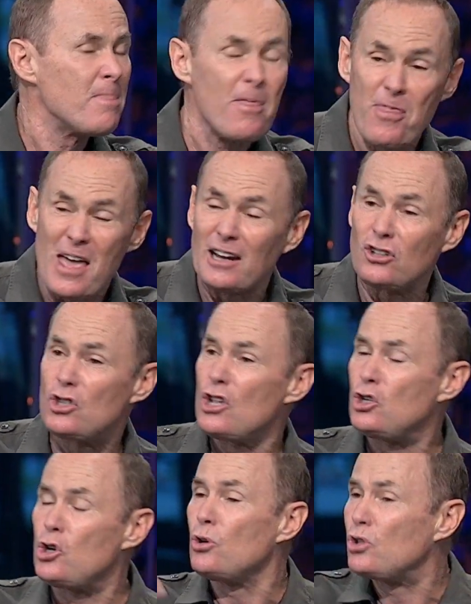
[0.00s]
The things
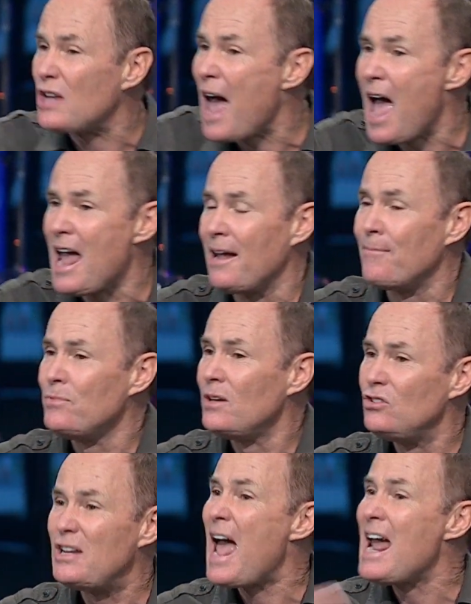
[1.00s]
that you say
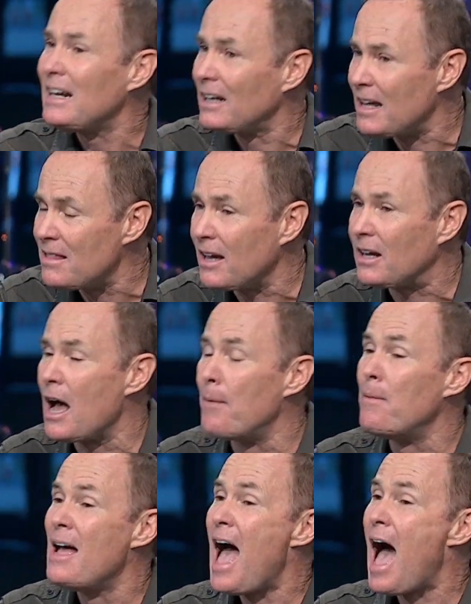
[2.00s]
daily that come